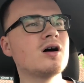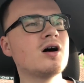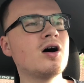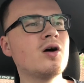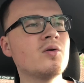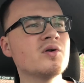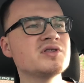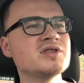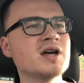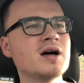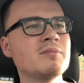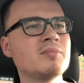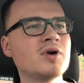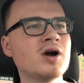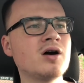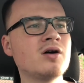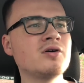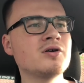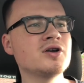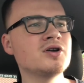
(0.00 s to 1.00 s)
oh, what's up,
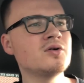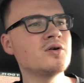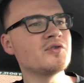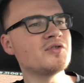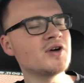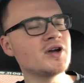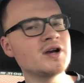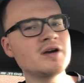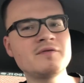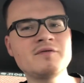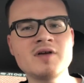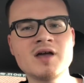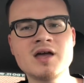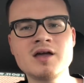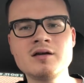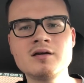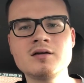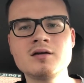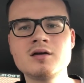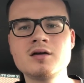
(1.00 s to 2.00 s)
bro? Are you a Thunder
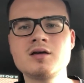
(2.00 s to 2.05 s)
fan?